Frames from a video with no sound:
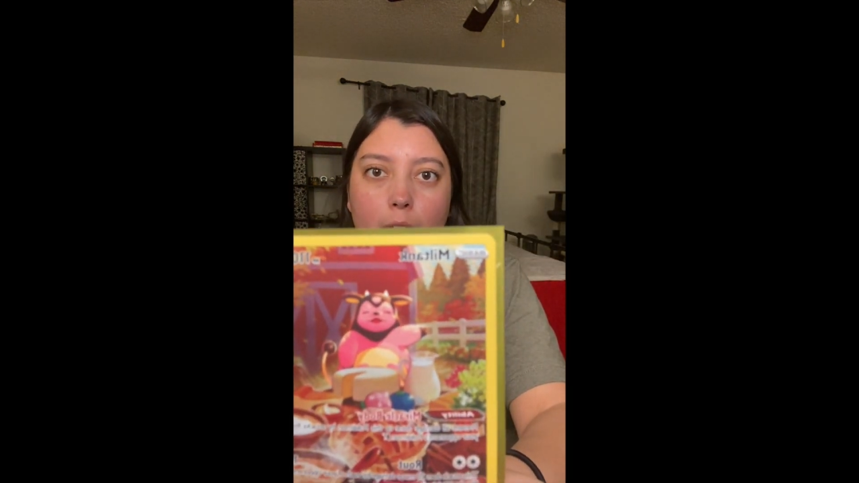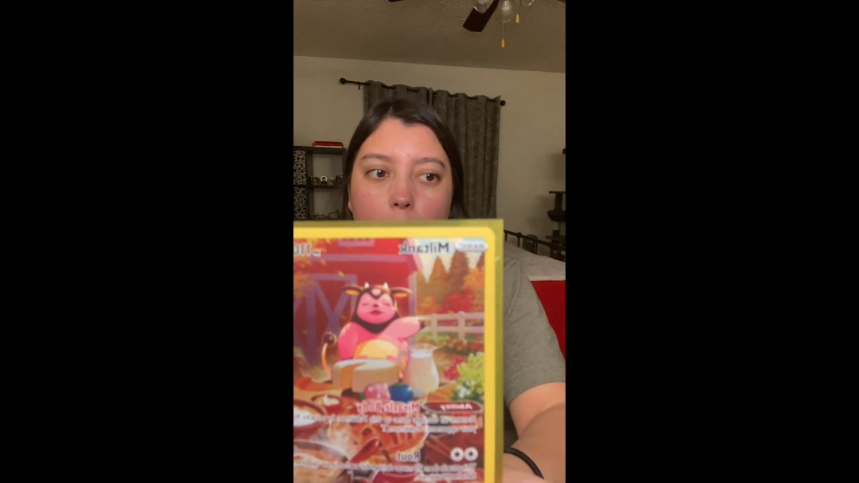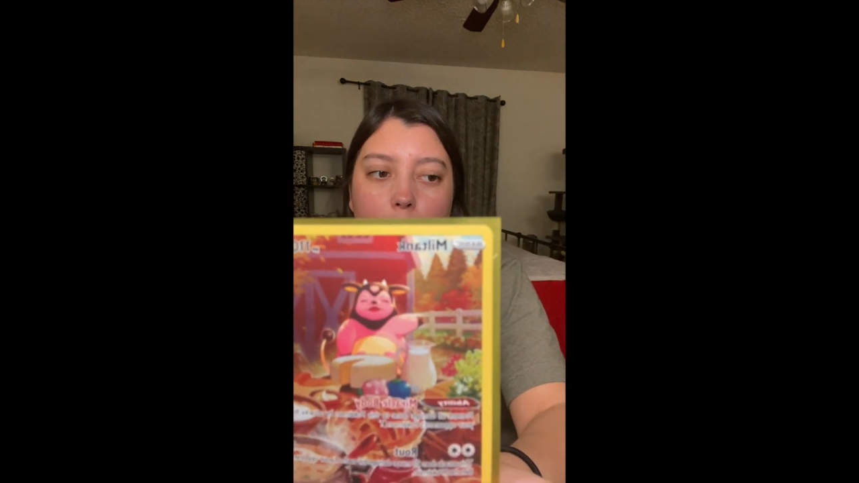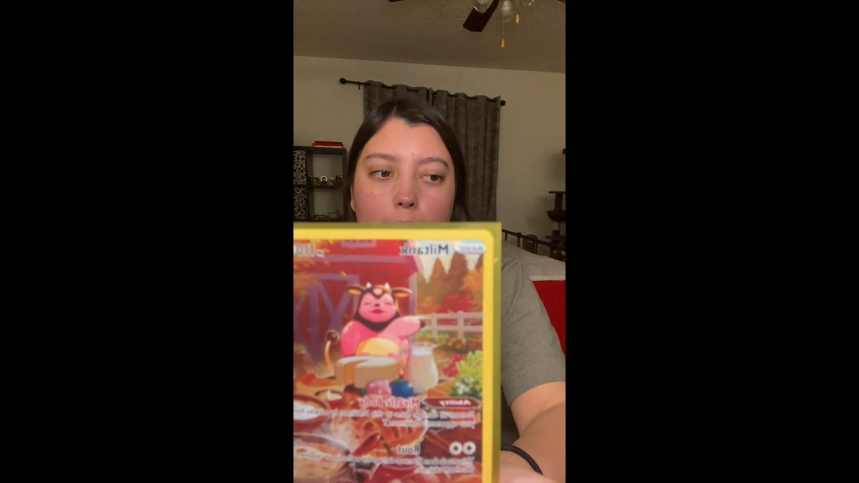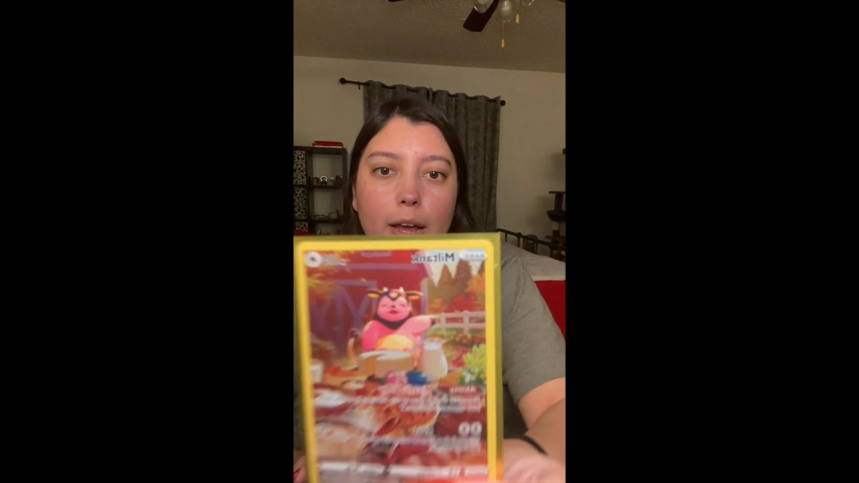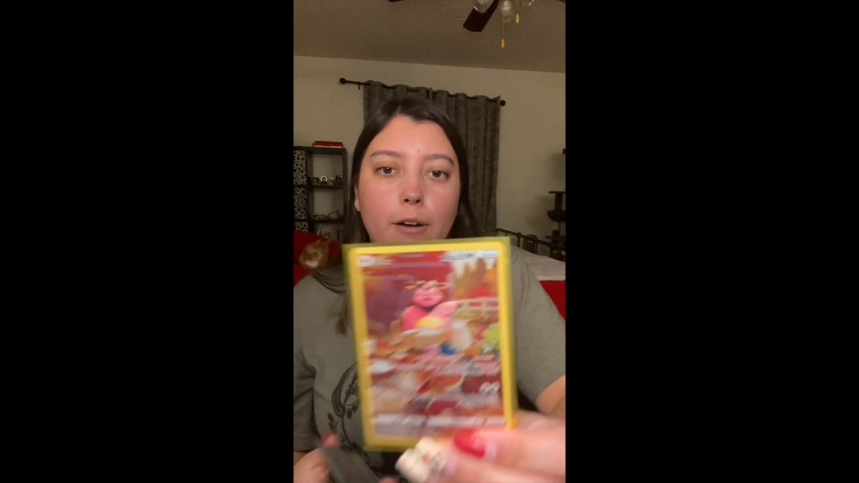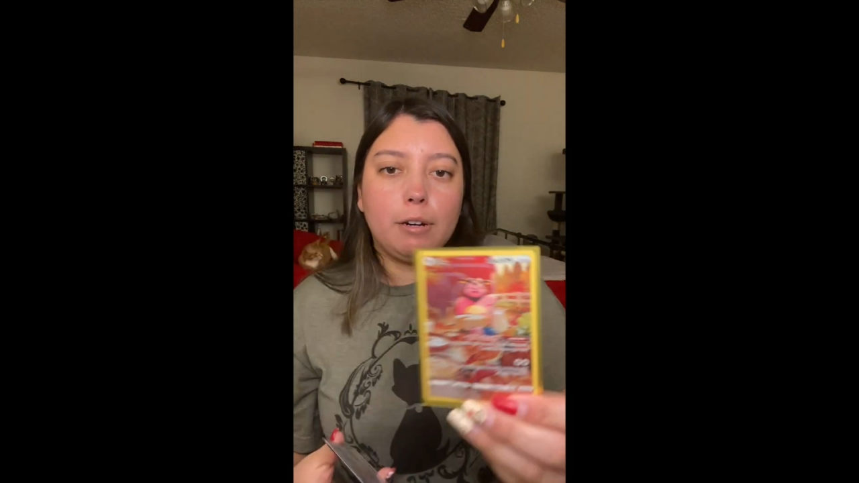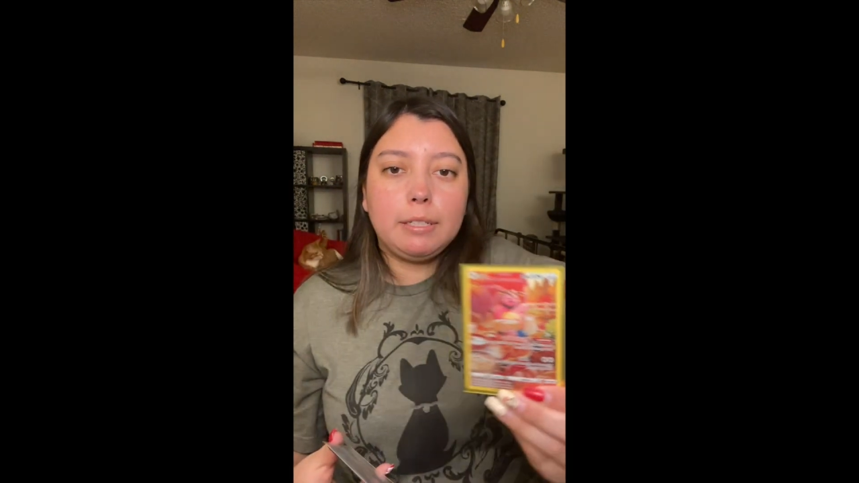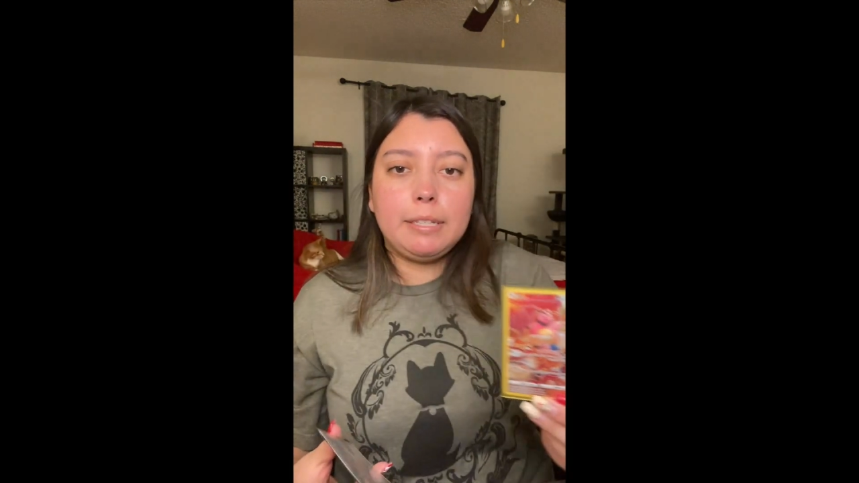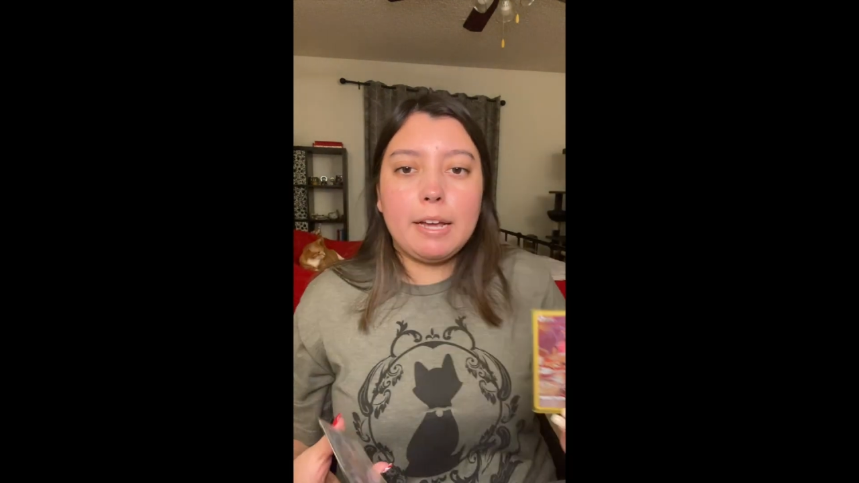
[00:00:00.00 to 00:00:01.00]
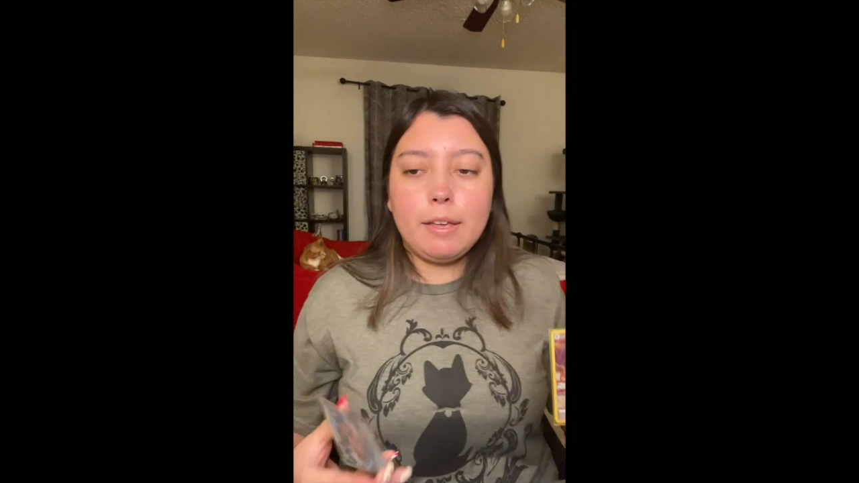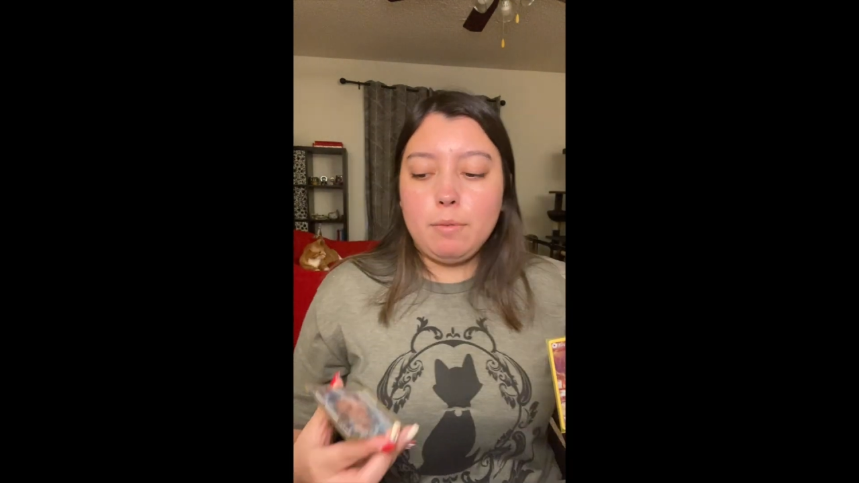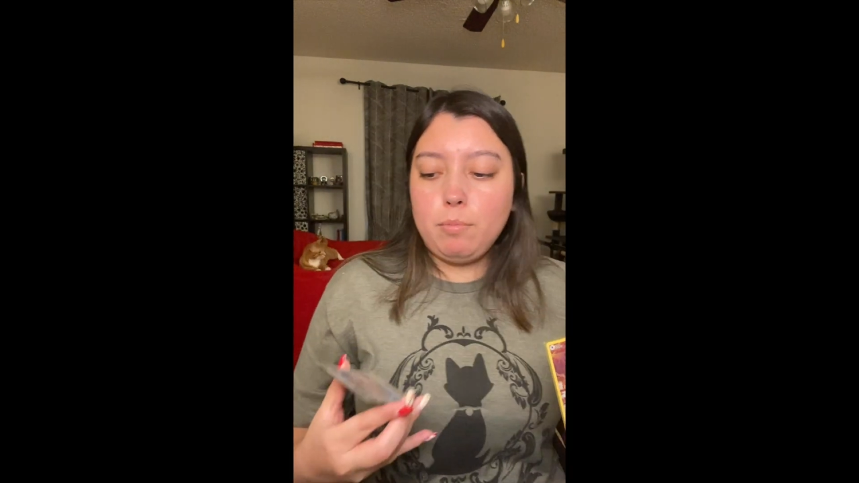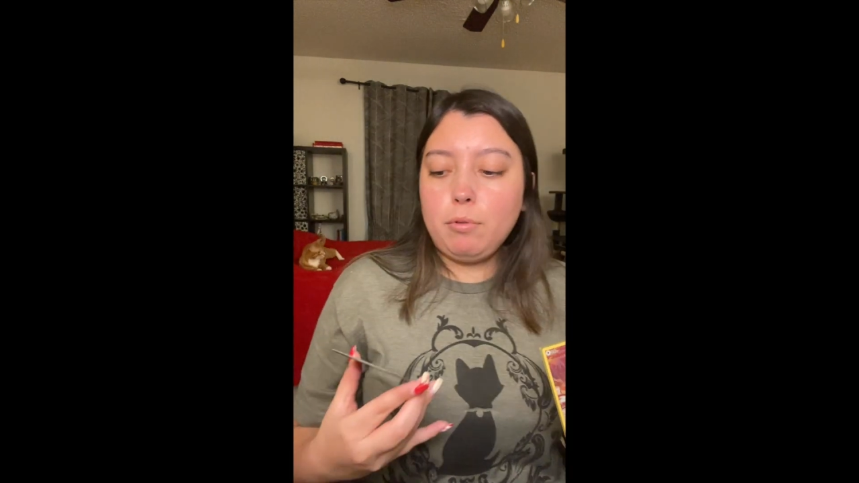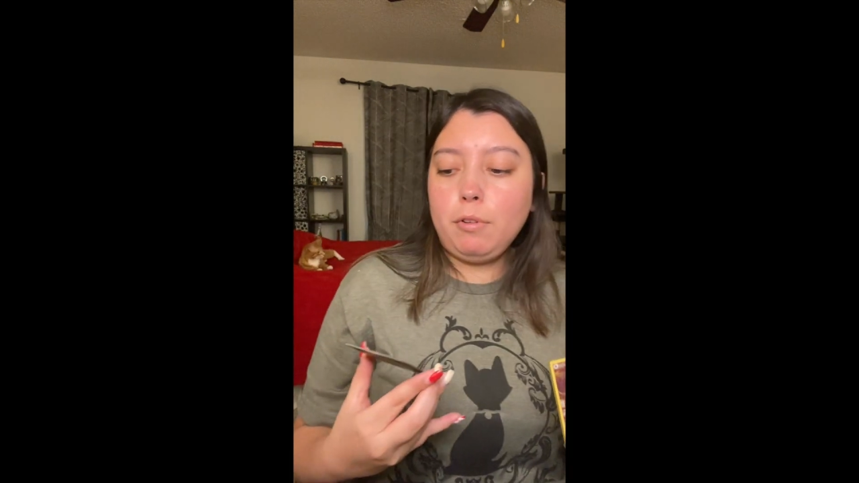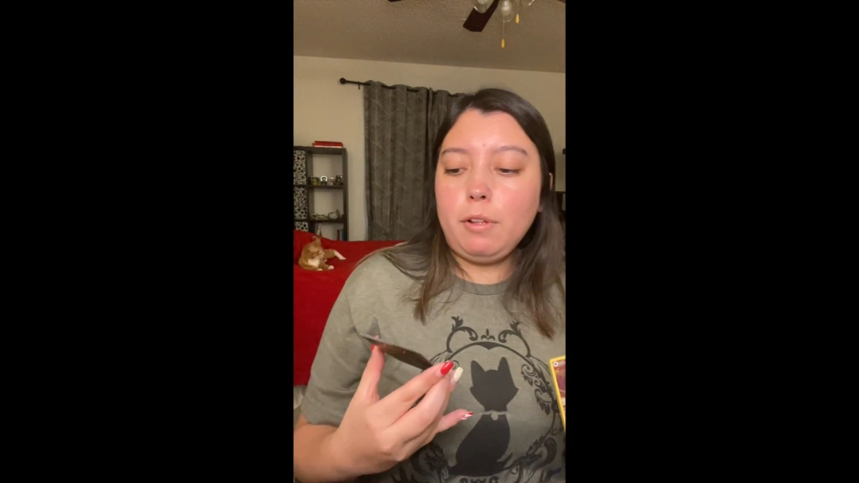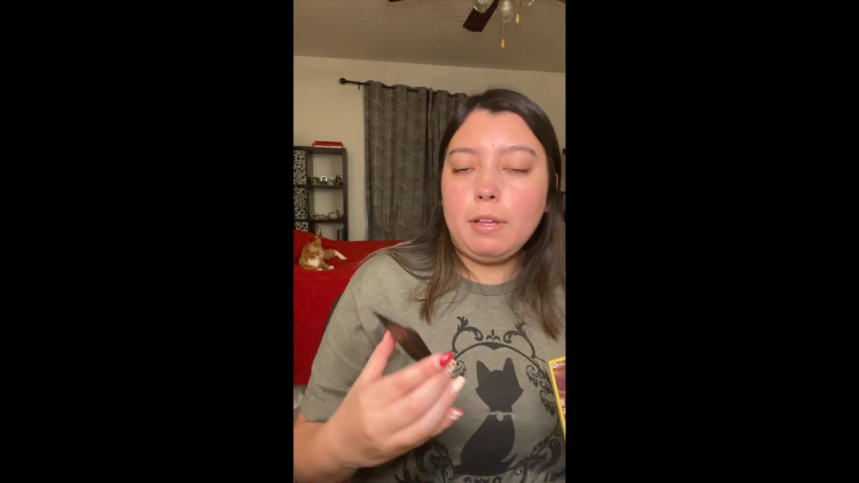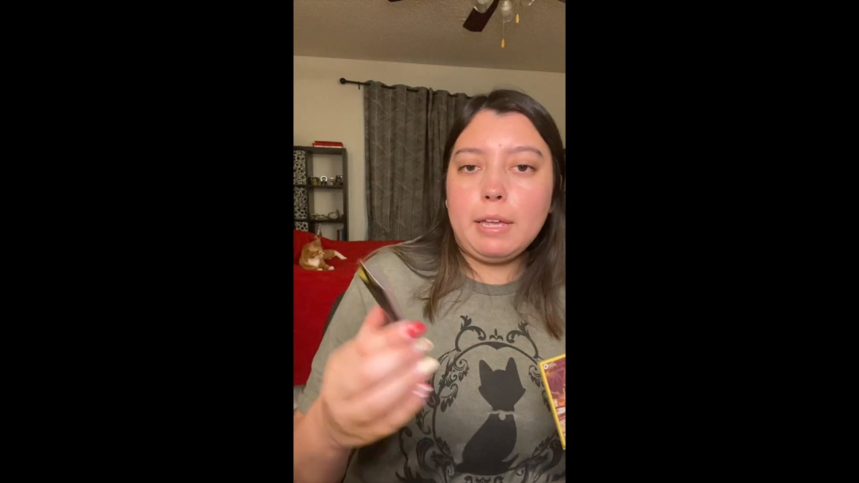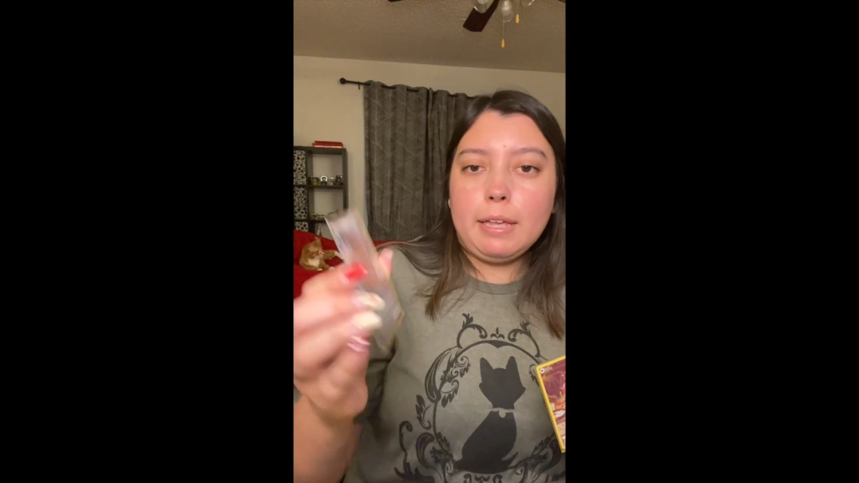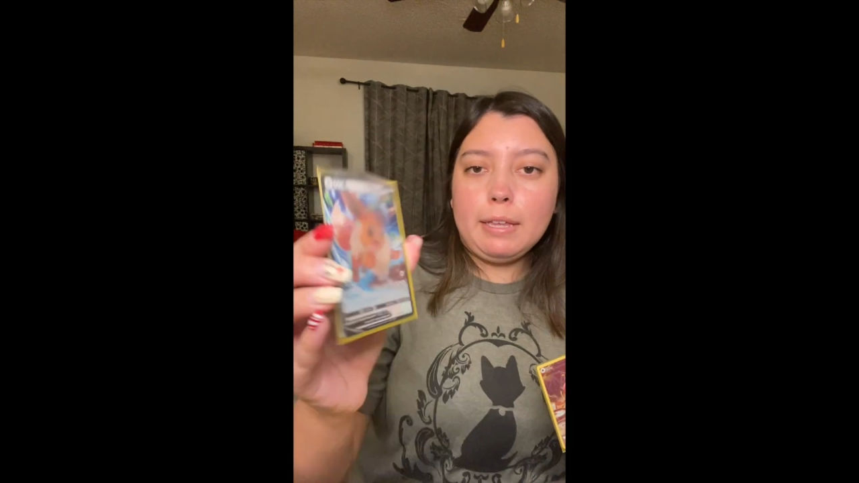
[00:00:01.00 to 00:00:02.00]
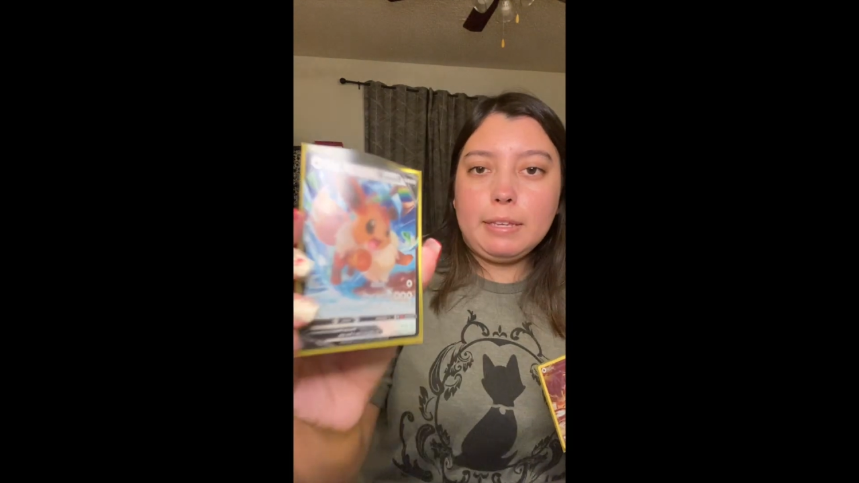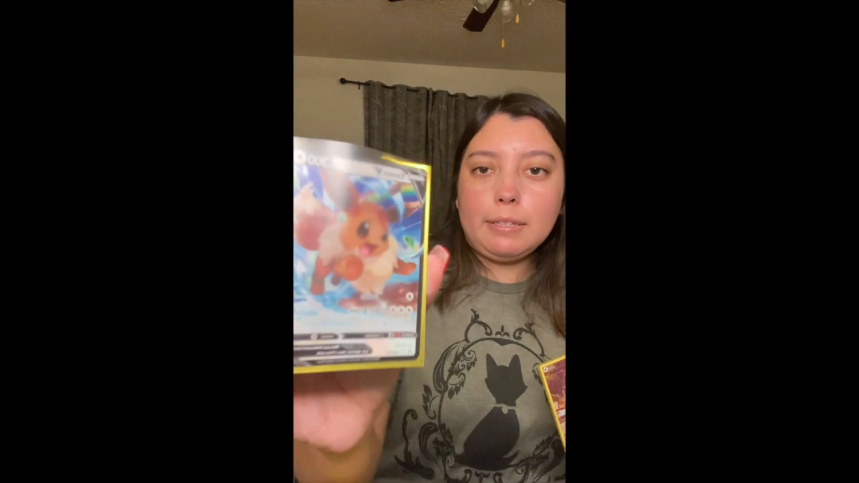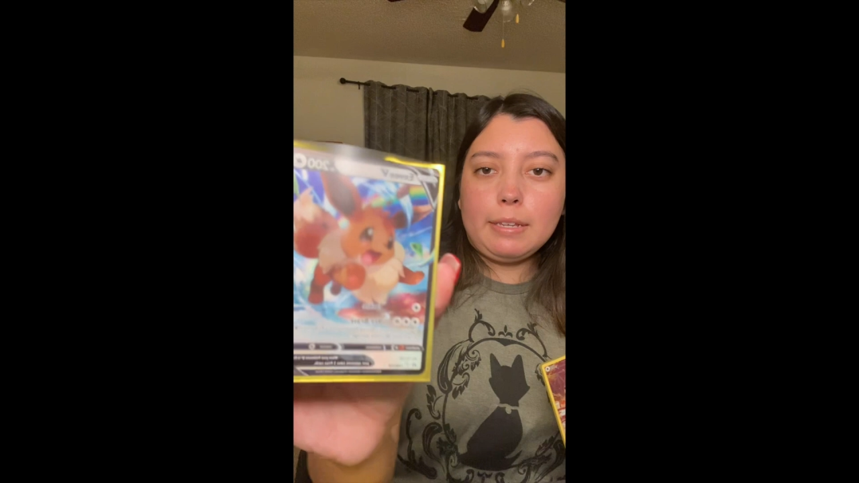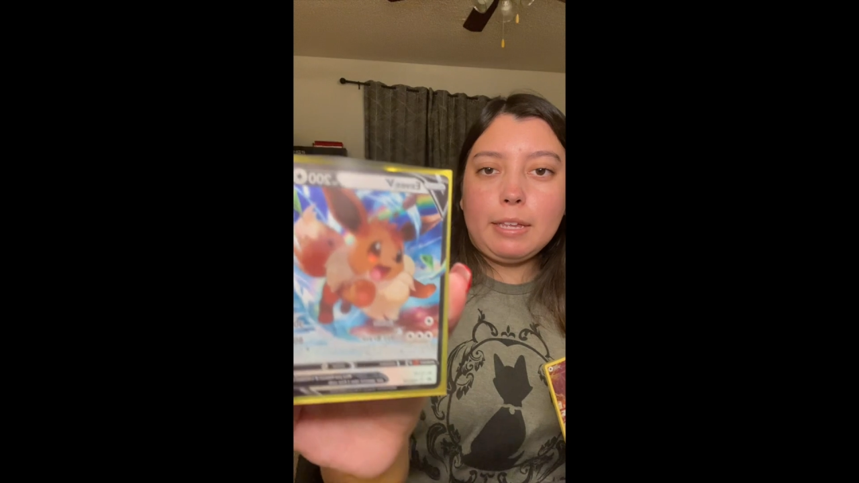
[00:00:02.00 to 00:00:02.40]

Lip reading: and our second pull is